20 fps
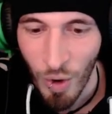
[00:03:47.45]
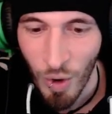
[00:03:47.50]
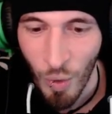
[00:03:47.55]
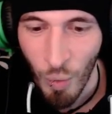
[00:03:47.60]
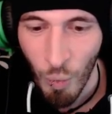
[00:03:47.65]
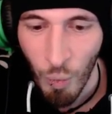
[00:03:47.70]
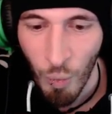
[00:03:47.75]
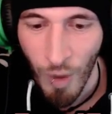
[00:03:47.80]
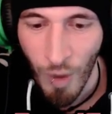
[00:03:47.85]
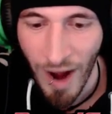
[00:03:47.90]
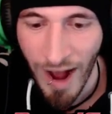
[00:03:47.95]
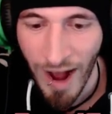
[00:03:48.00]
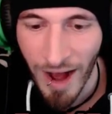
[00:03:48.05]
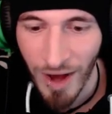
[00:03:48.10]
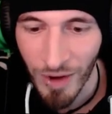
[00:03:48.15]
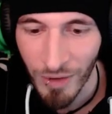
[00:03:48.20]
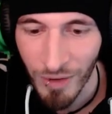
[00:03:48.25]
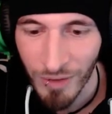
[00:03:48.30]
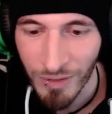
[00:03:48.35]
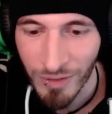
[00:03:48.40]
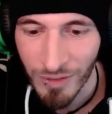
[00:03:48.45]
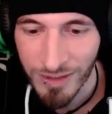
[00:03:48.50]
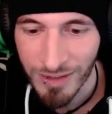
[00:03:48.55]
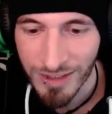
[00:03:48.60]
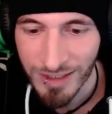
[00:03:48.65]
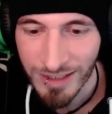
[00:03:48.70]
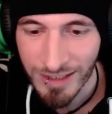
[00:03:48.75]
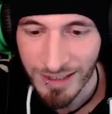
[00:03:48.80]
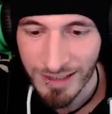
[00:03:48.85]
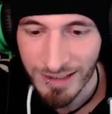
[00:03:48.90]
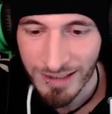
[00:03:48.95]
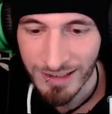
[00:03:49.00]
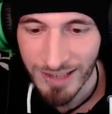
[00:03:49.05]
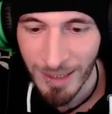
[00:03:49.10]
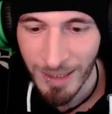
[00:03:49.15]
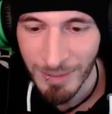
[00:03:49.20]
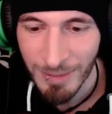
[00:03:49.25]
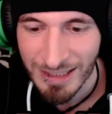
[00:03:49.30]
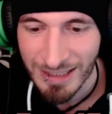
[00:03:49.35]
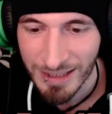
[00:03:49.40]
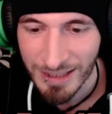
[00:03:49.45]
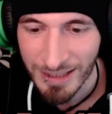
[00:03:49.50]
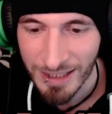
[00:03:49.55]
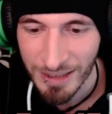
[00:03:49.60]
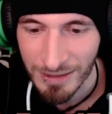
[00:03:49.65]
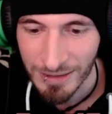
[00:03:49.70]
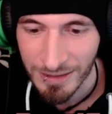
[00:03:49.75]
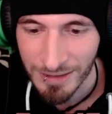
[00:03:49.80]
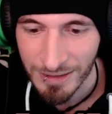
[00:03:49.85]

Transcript: Wow, this game is little.